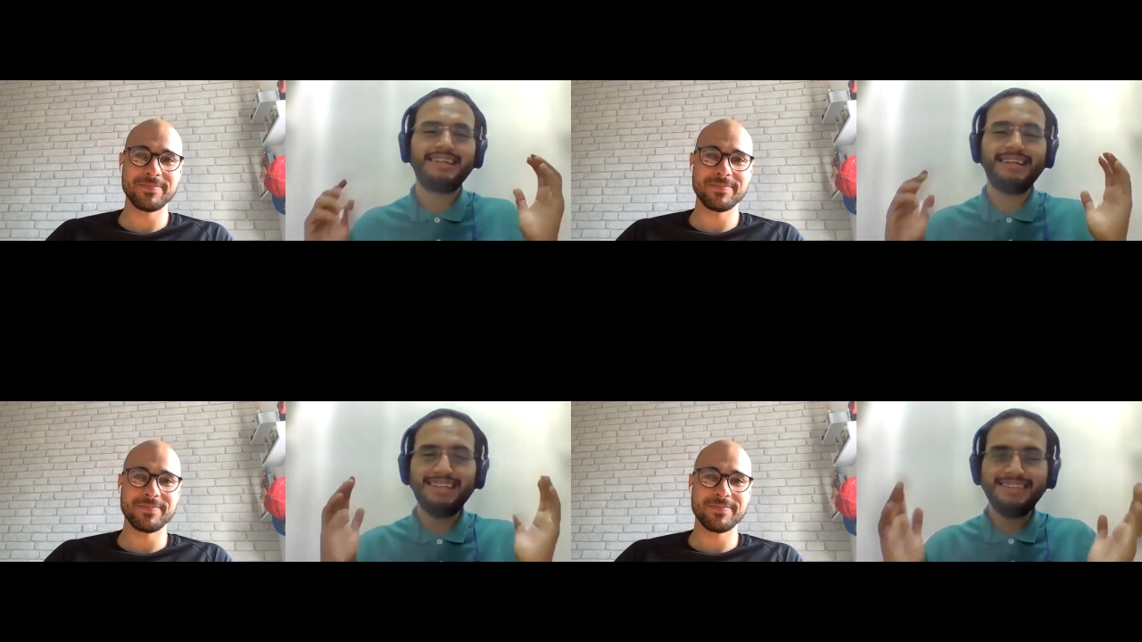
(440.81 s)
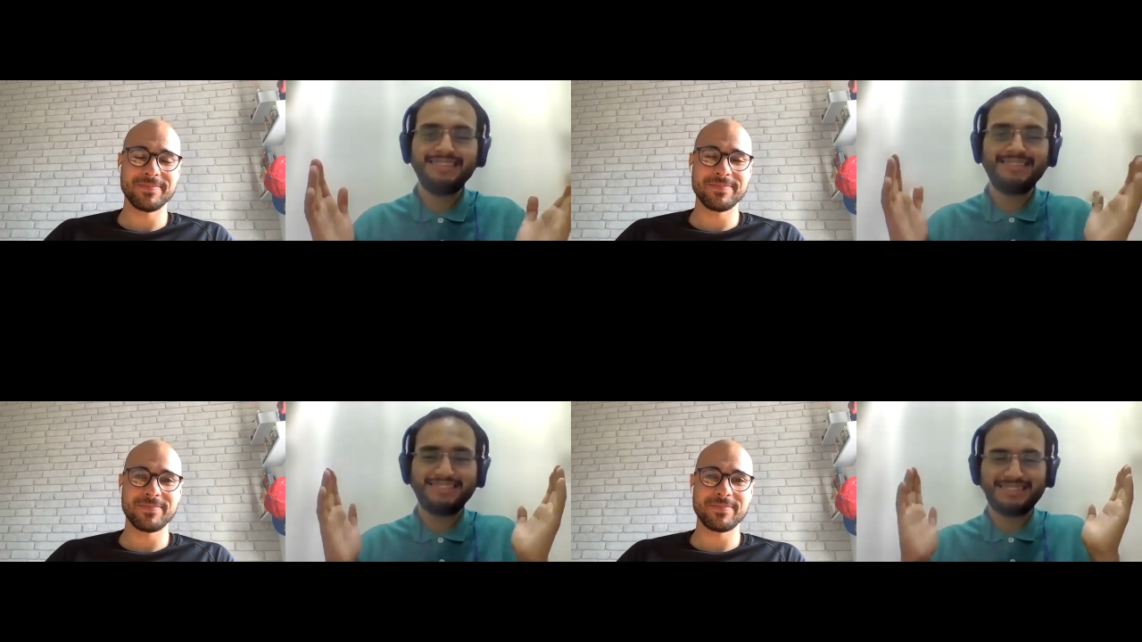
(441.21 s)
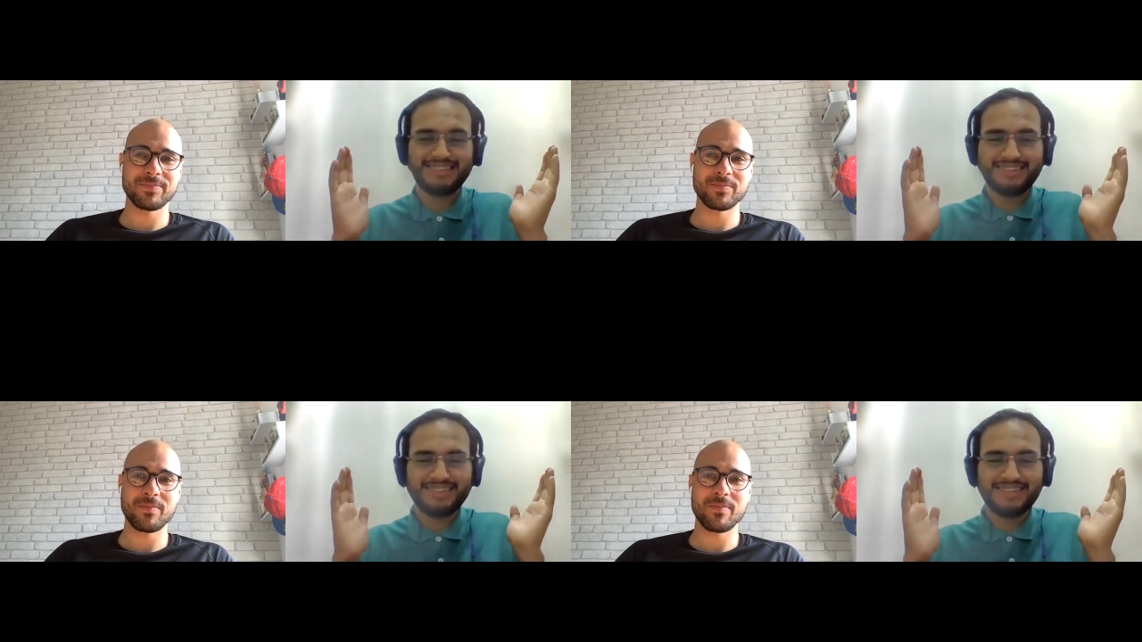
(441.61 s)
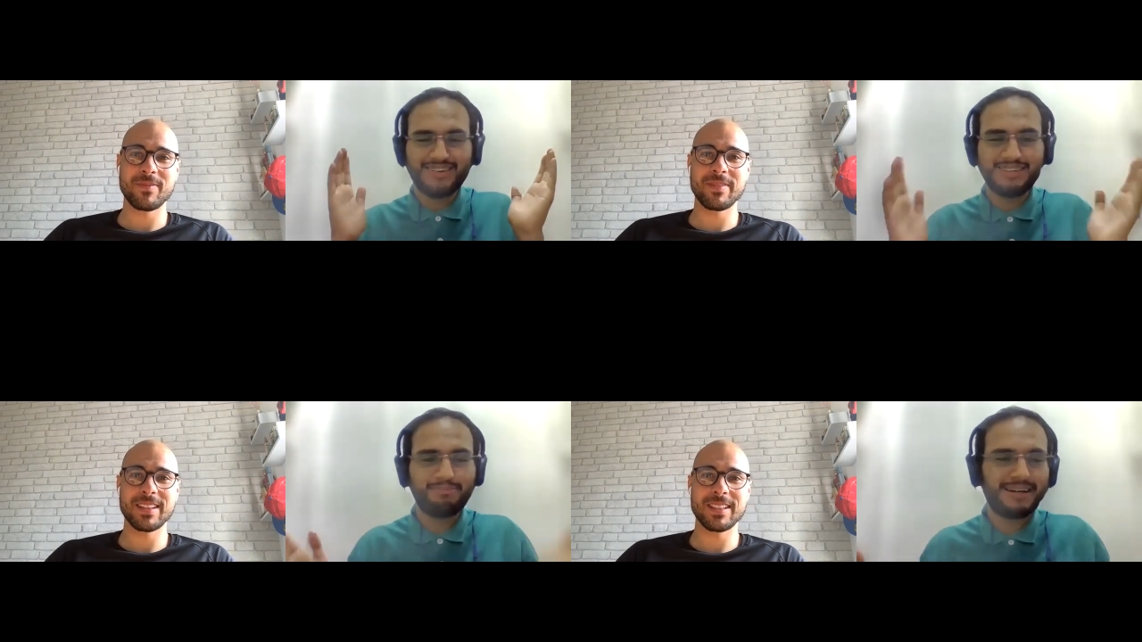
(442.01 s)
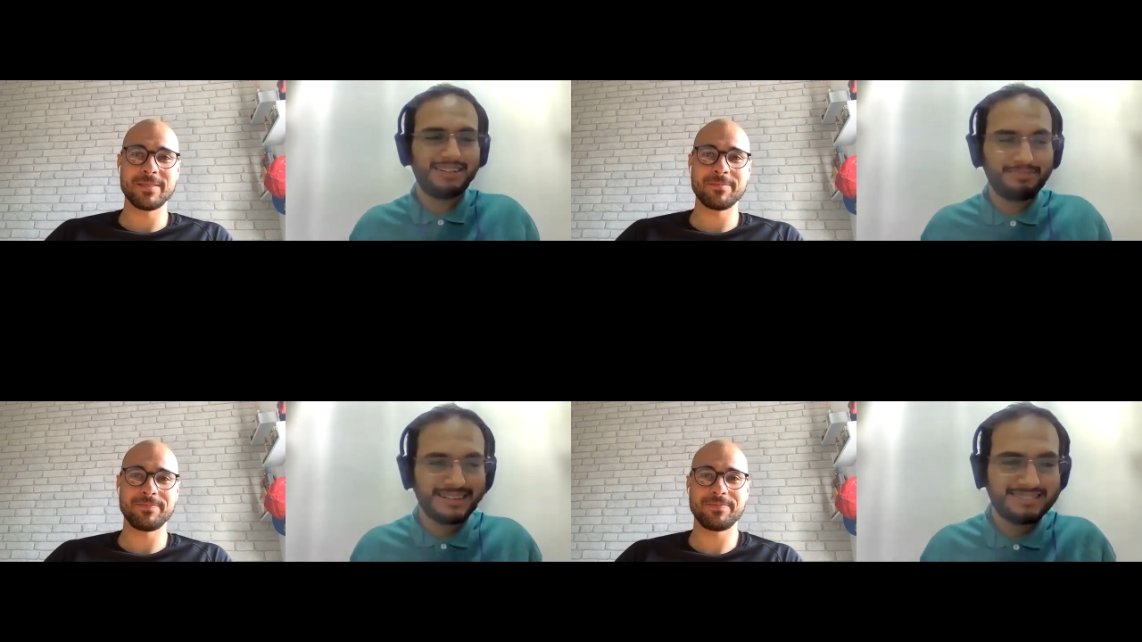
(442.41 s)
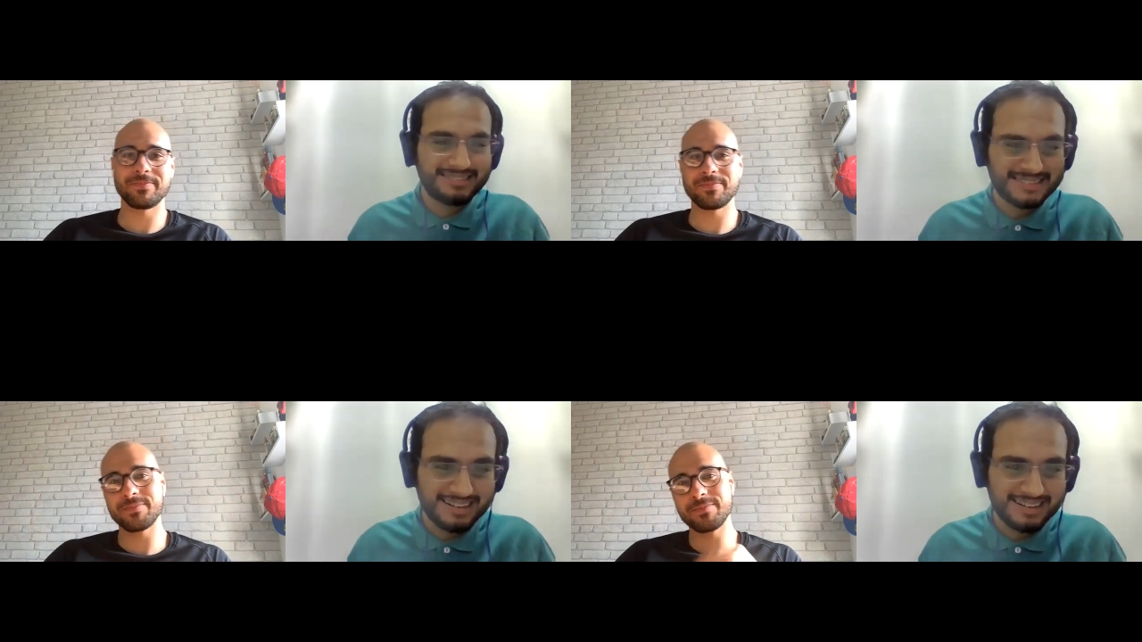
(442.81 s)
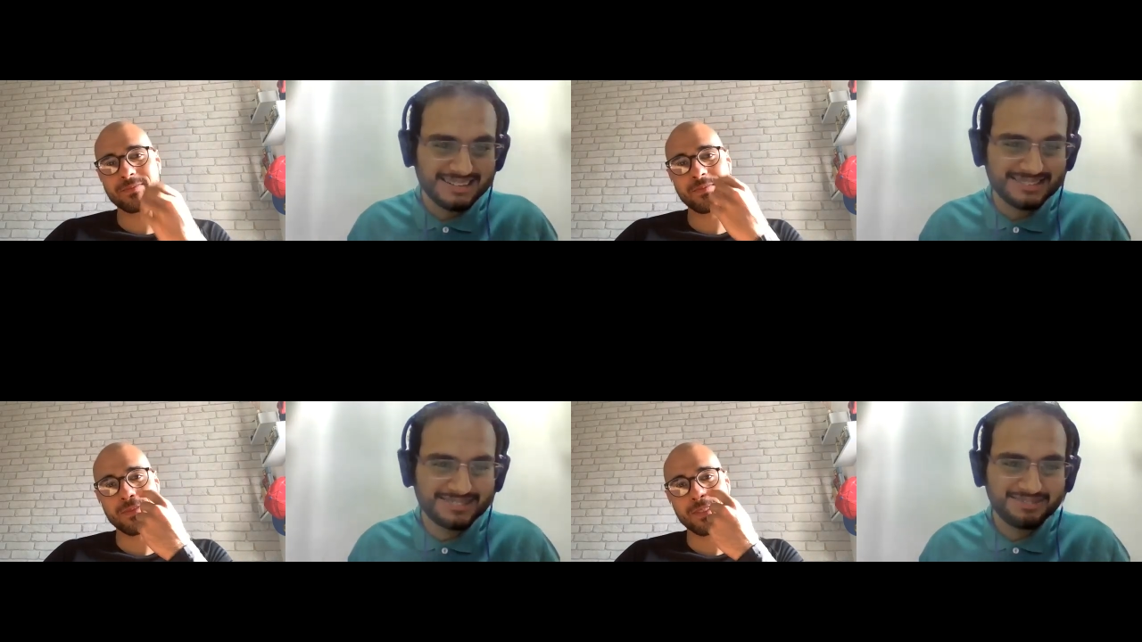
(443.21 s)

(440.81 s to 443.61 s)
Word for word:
Speaker 1: is on a plant-based diet?